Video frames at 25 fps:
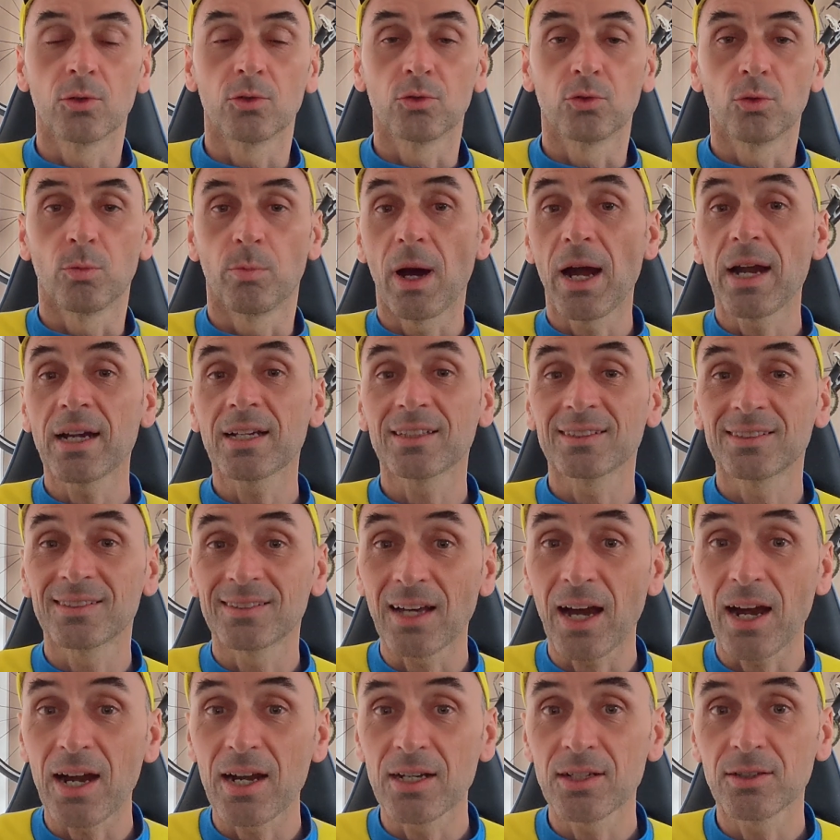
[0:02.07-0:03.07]
the bike
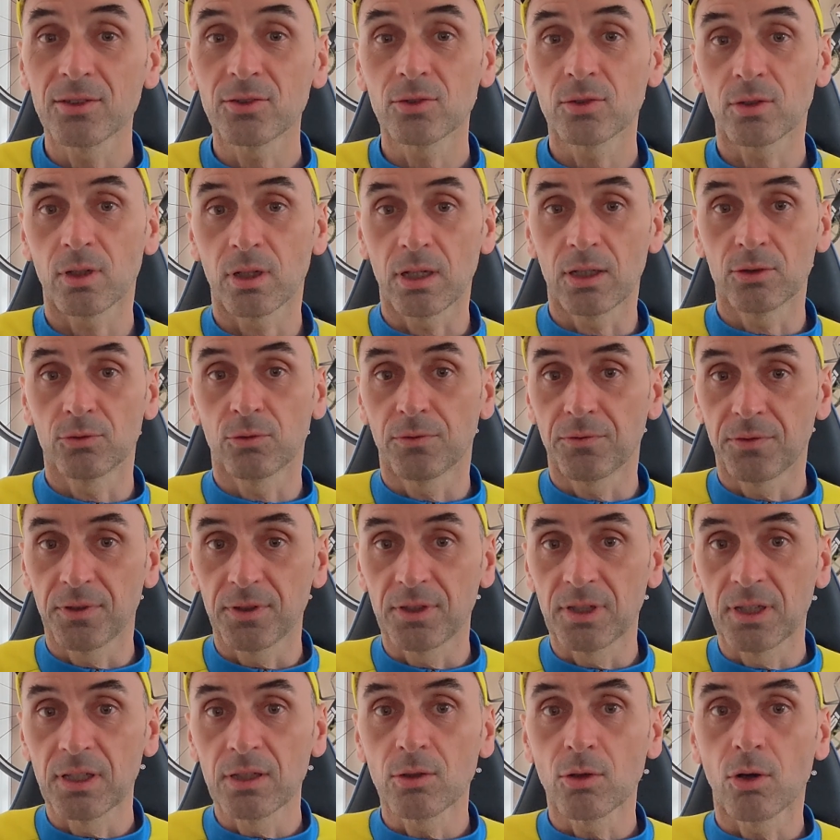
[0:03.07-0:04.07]
size and the
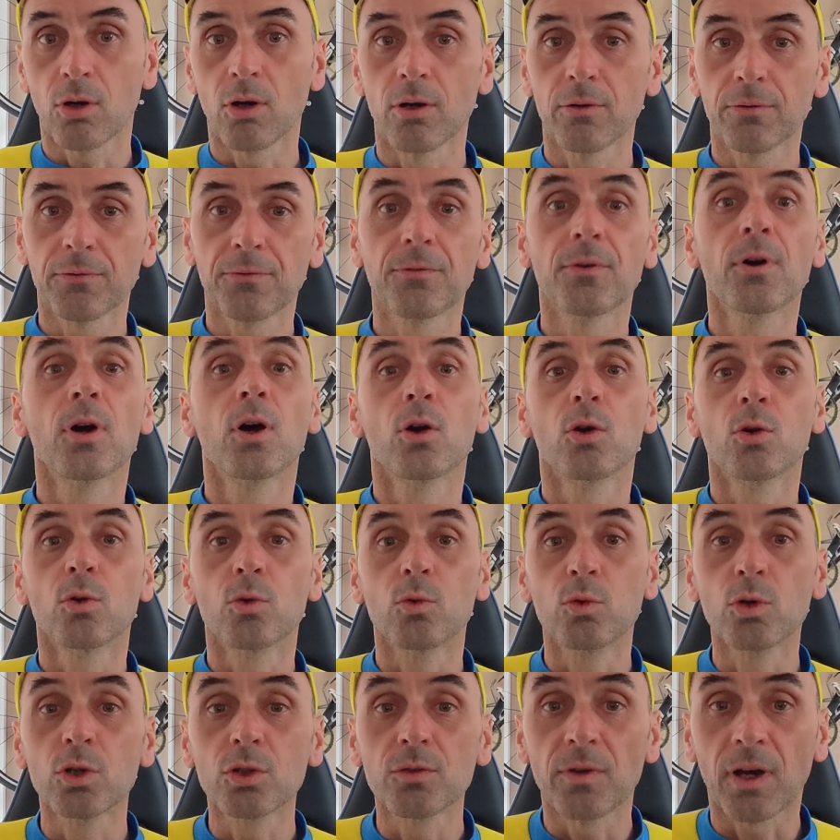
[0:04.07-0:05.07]
fitting of
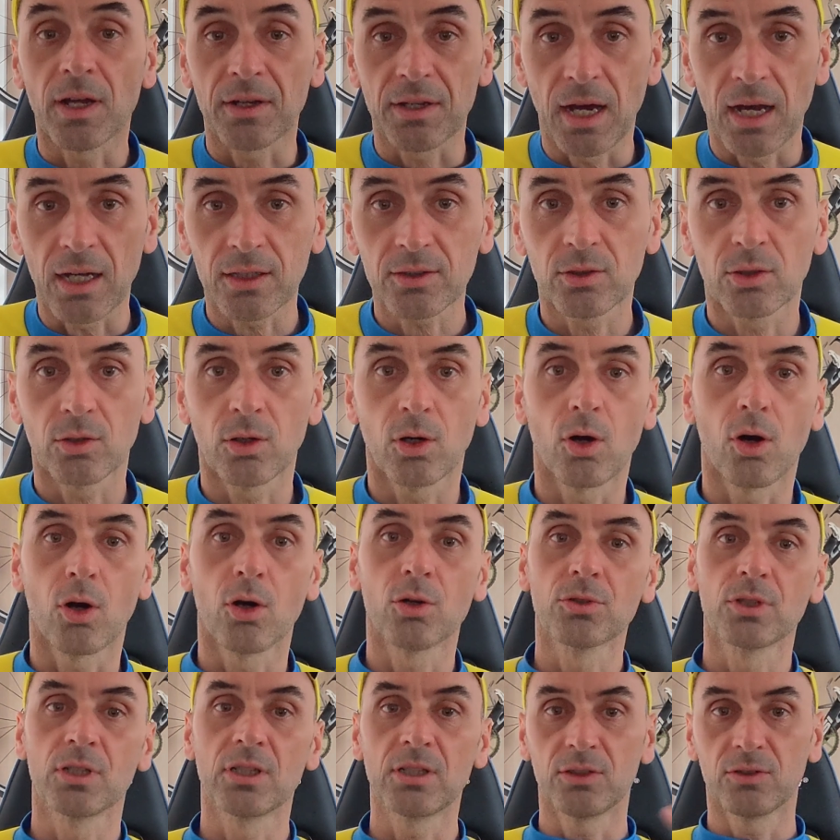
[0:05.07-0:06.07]
Wout Van Aert
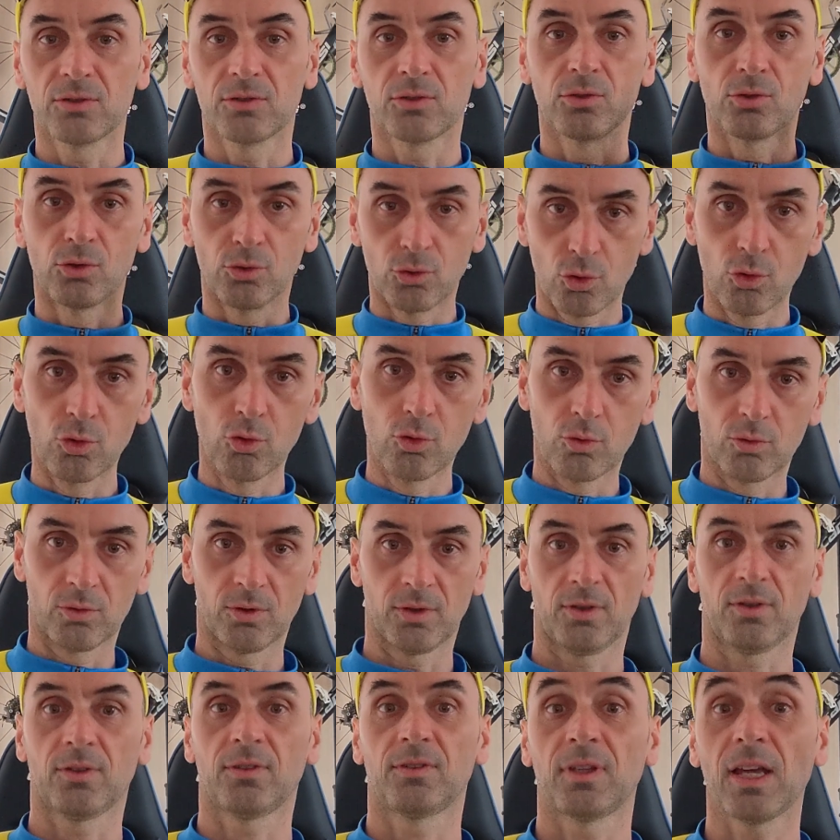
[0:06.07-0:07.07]
on his new
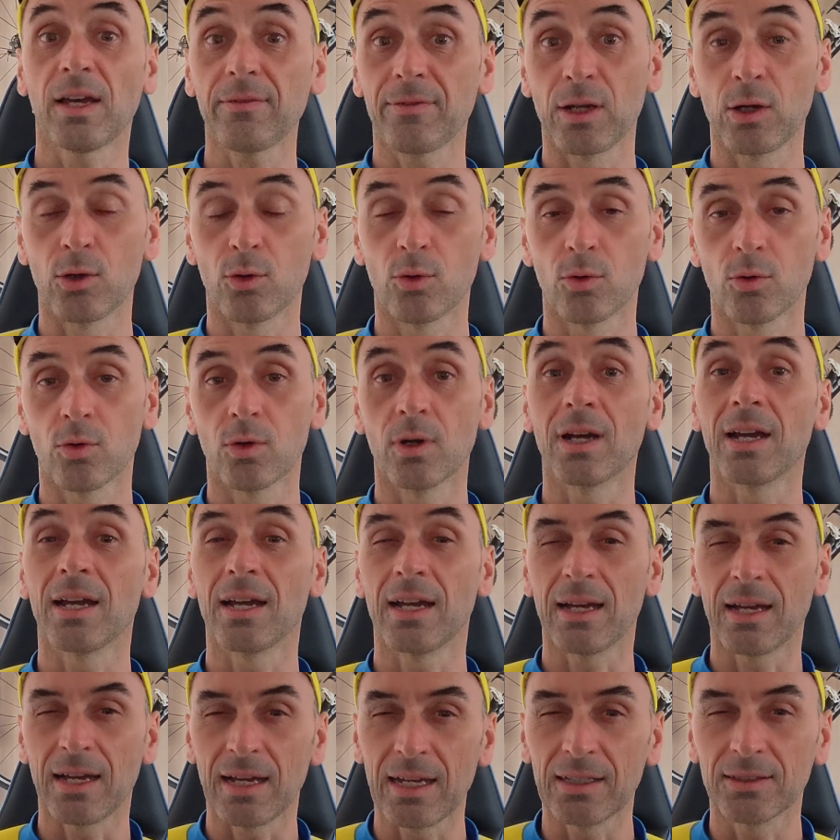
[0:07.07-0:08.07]
Cervelo
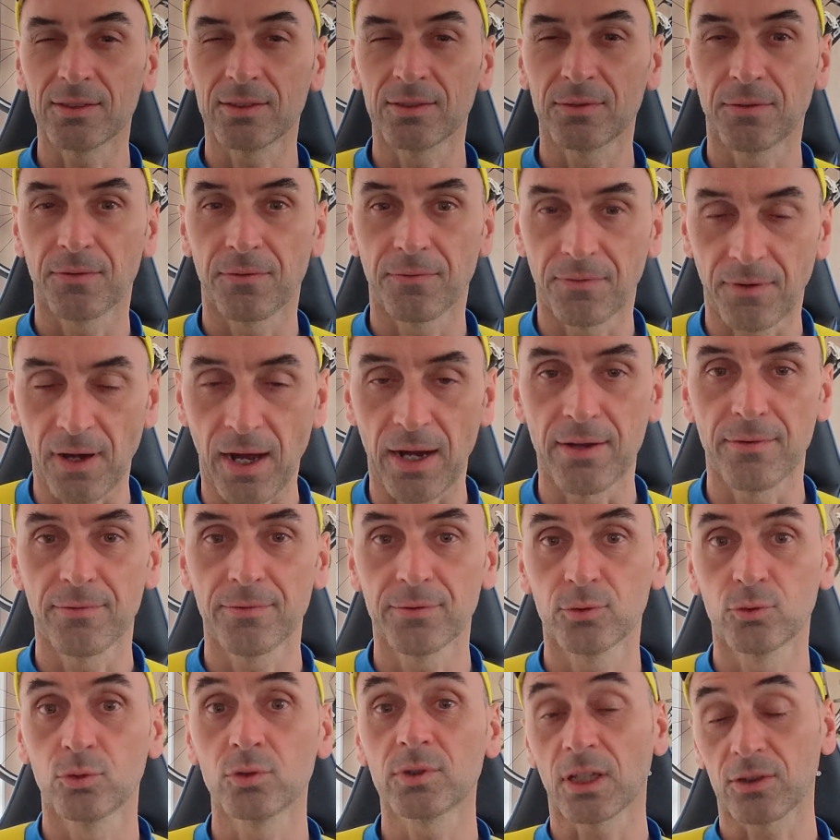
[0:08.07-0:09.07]

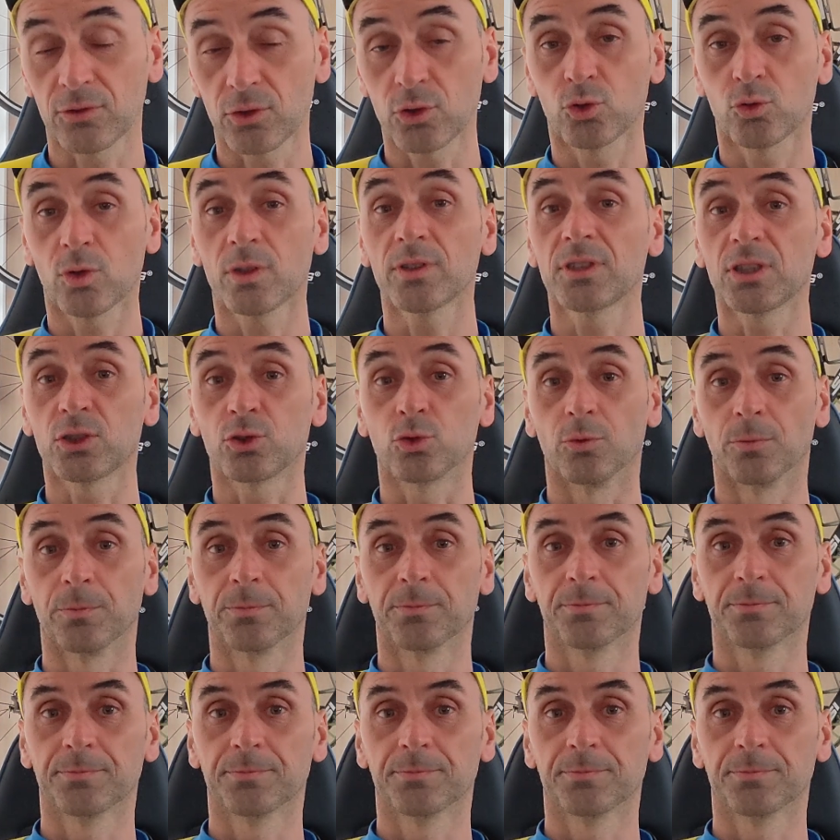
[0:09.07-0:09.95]
S5 2022.